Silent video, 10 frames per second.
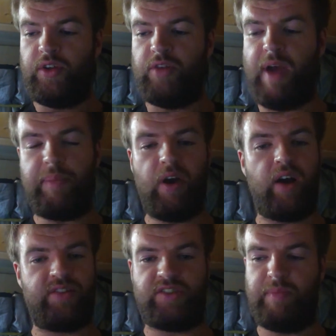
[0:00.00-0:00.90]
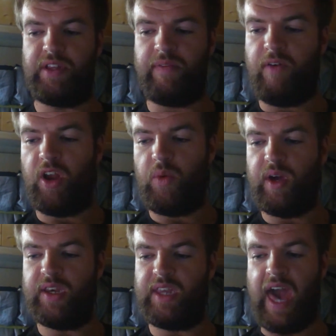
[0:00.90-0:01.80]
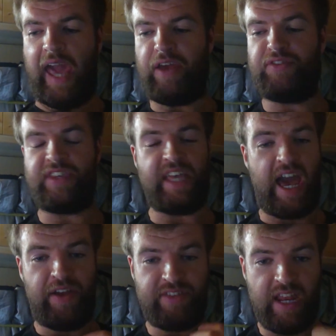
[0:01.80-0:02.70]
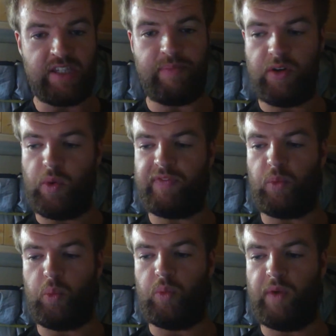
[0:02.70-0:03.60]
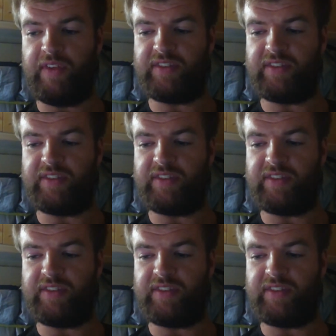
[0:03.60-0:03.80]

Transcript: You may be asked to submit the following: a utility bill with the